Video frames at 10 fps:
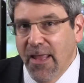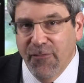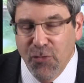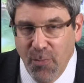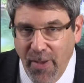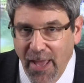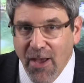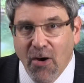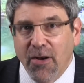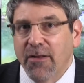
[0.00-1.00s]
If you
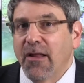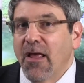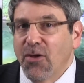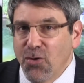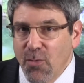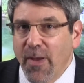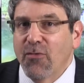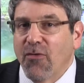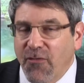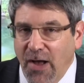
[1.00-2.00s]
pay on it, you
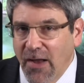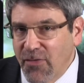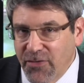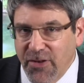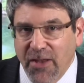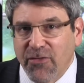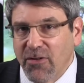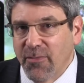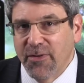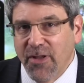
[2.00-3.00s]
may revive the
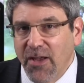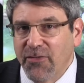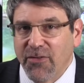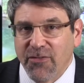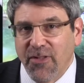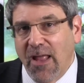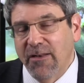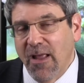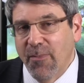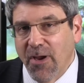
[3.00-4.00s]
statute of limitations and
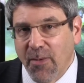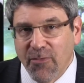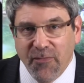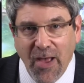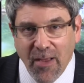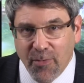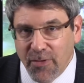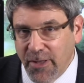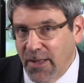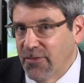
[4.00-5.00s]
that debt becomes
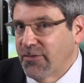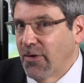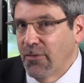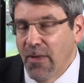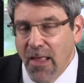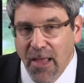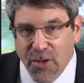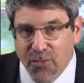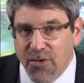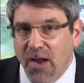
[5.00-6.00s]
viable again. So
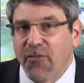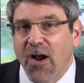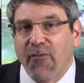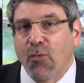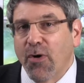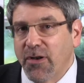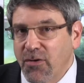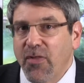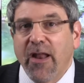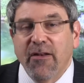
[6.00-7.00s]
you never ever want to
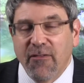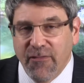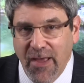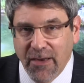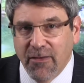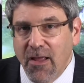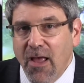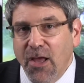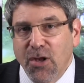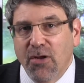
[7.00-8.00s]
do that. And in fact,
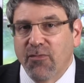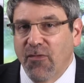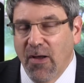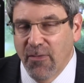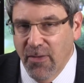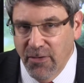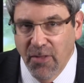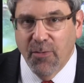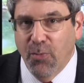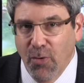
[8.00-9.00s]
you know, uh,
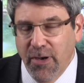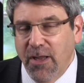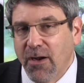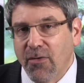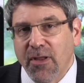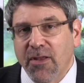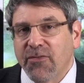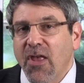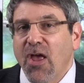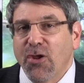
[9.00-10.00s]
another point here
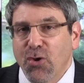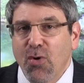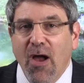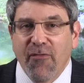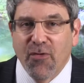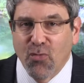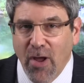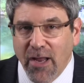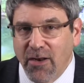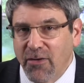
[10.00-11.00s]
is you have the
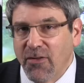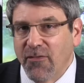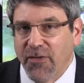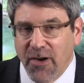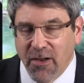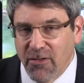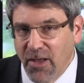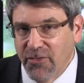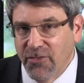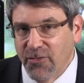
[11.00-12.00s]
right under the Fair Debt
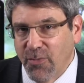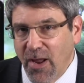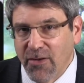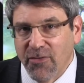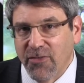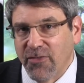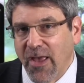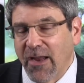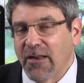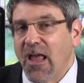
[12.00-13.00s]
Collections Practices
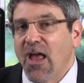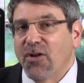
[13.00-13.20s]
Act